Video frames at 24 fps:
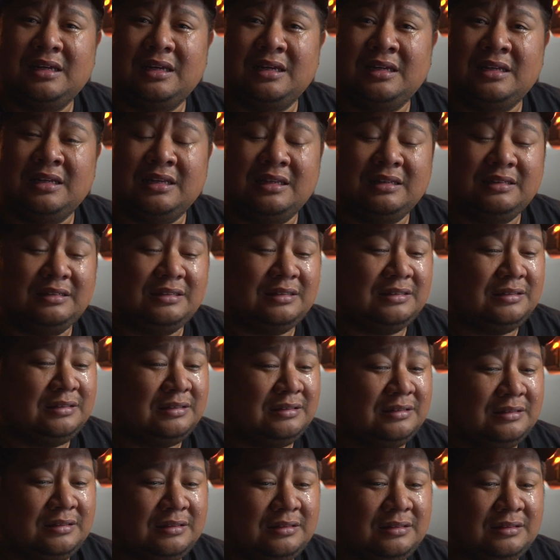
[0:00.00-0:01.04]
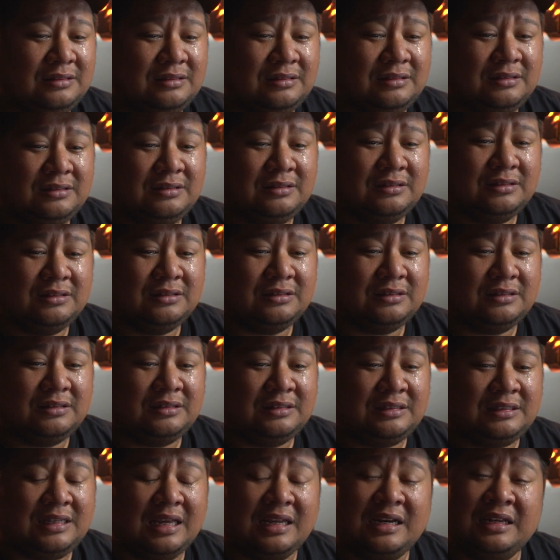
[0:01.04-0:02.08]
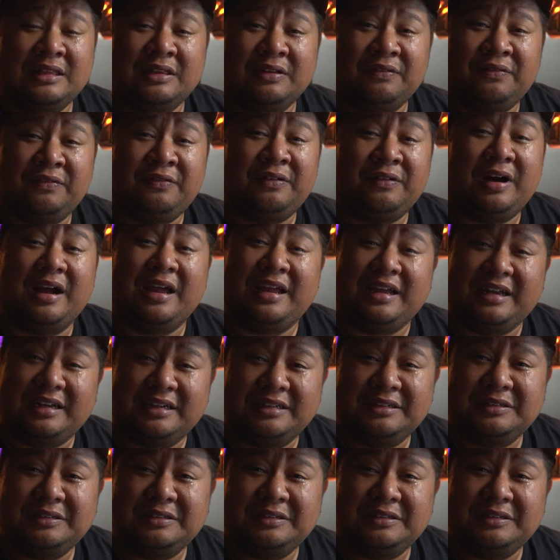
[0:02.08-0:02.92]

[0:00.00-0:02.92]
and get in the fight.